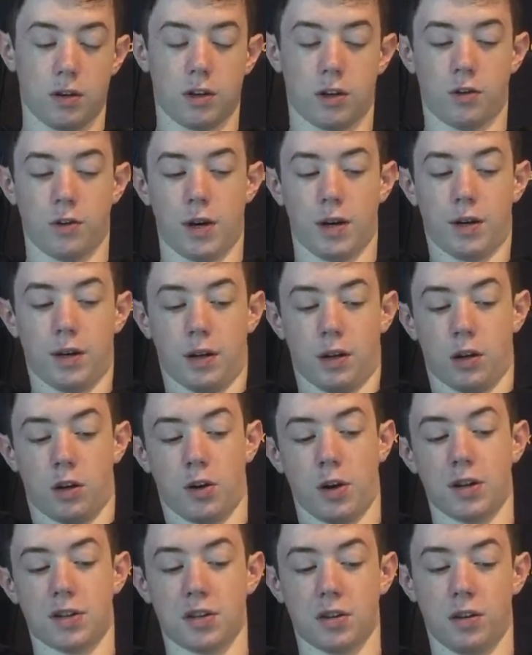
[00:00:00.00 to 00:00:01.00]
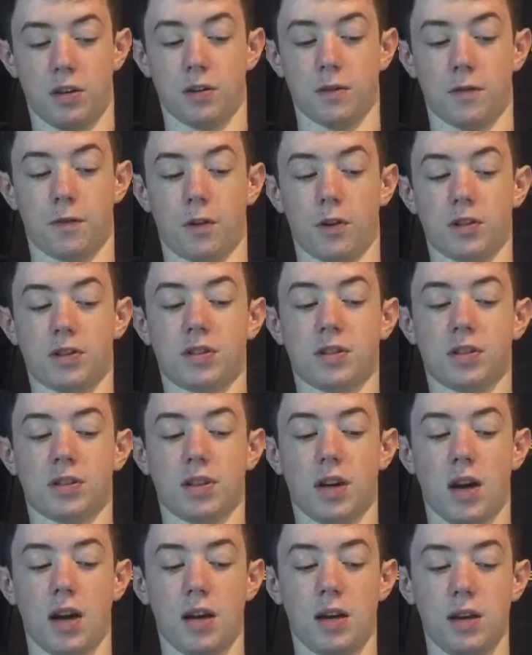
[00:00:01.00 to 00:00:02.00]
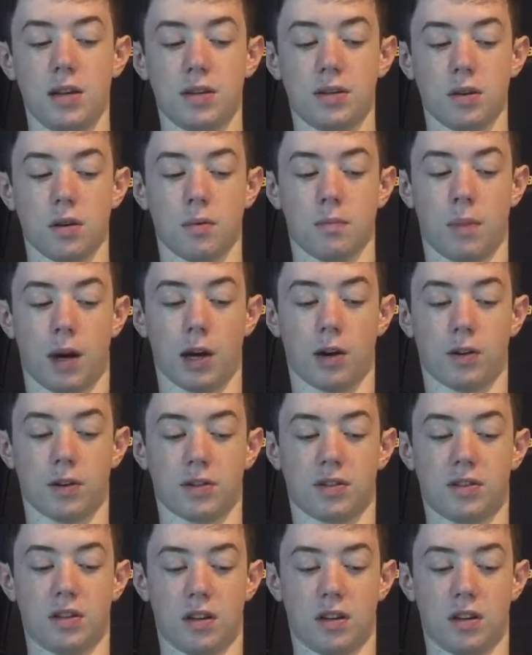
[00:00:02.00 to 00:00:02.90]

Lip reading: These started to create increasingly diverse societies.